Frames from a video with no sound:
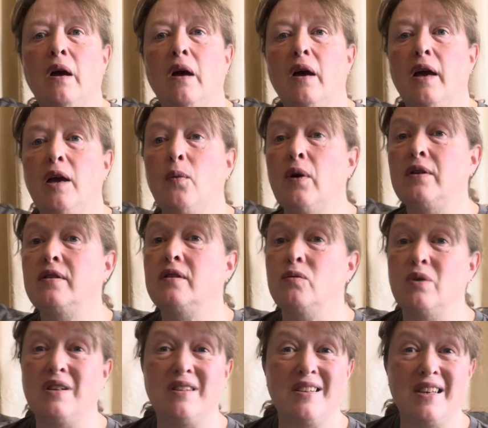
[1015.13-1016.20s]
He wants to
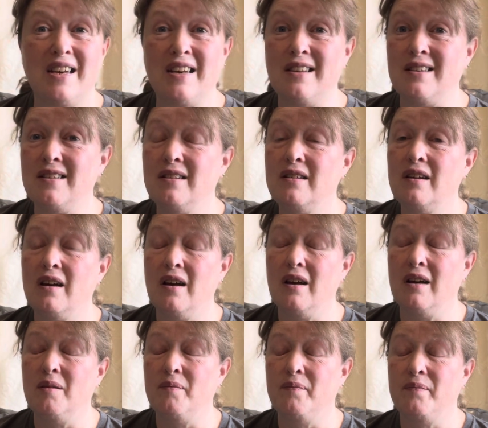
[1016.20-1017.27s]
reskin
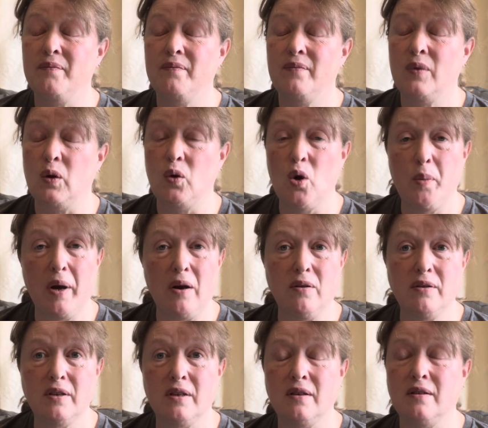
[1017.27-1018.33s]
the hoop
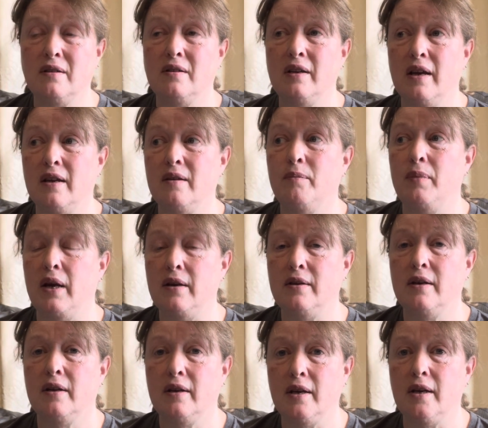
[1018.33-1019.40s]
house because it
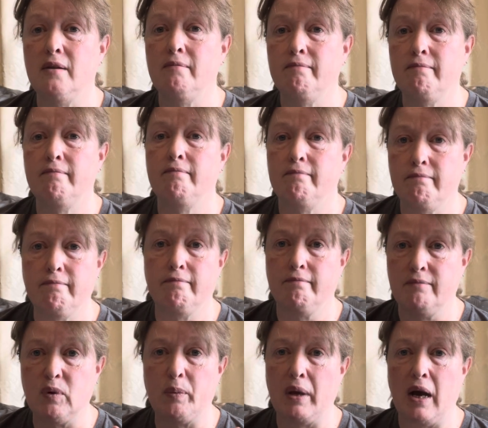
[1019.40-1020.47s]
basically,
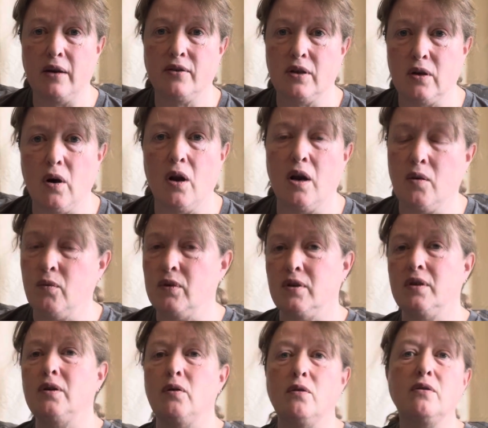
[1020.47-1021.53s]
the plastic on it was
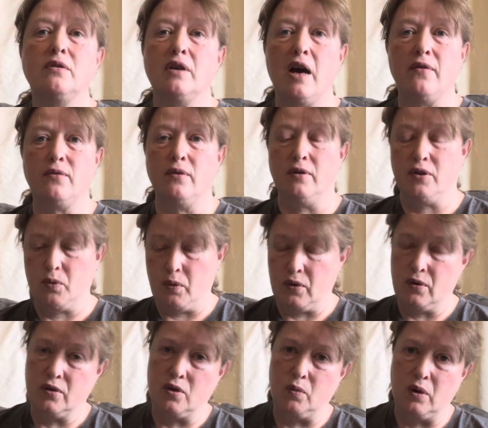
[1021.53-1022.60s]
toast after this winter,
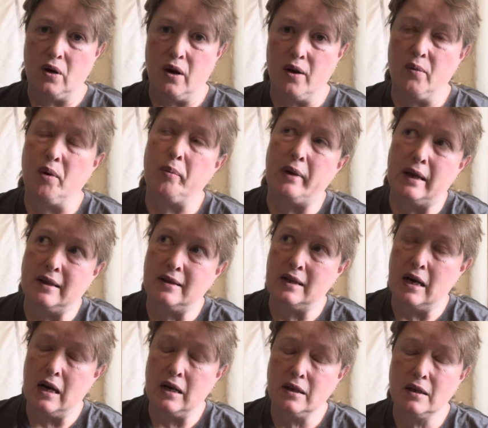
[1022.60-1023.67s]
so we got to replace
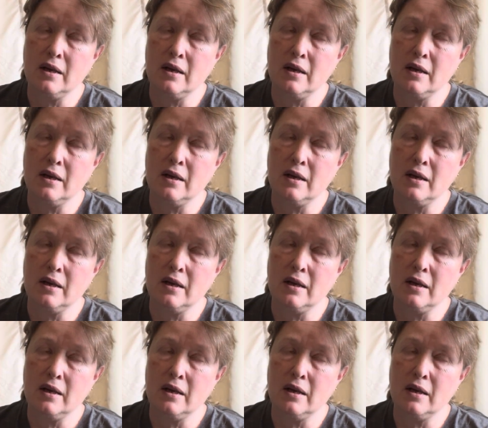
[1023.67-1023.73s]
that.